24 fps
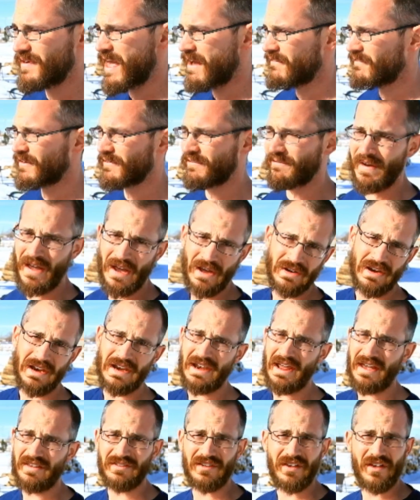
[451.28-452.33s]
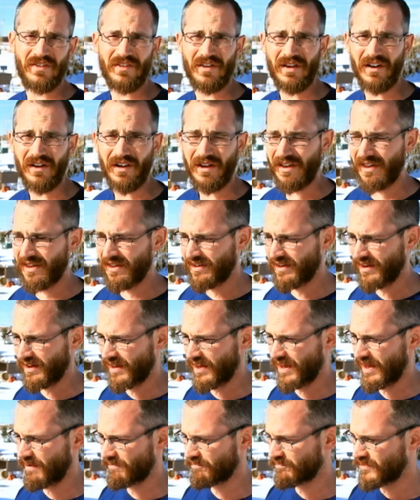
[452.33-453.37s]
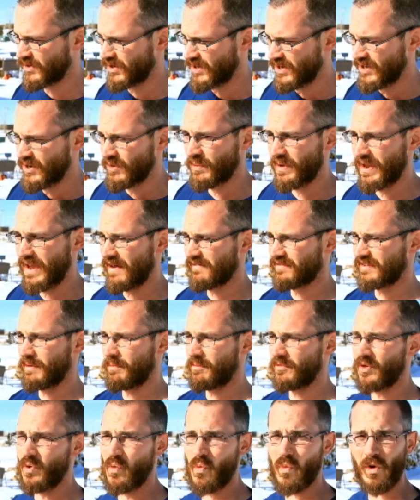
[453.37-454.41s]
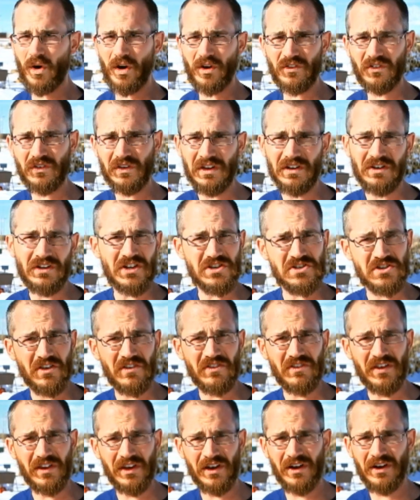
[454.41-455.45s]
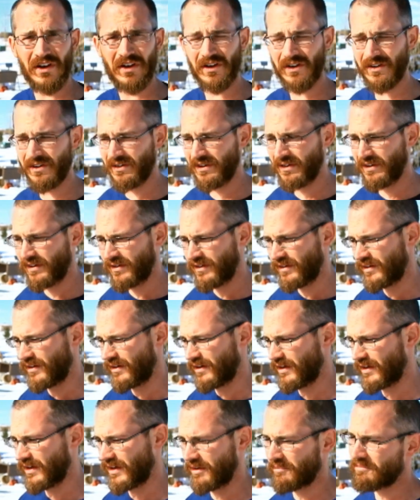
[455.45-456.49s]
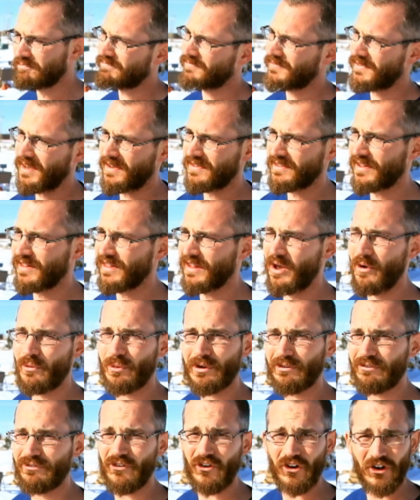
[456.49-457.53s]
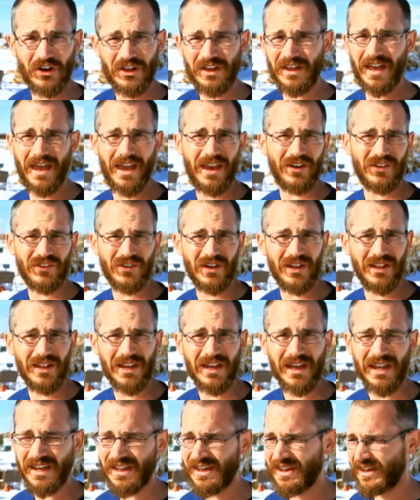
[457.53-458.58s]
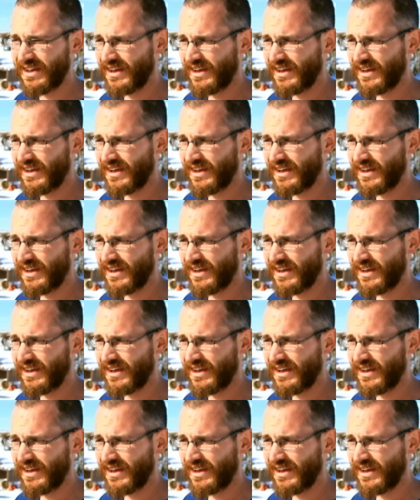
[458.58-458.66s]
never found it necessary. Um, we have some of the worst conditions here um, in the lower forty-eight, really,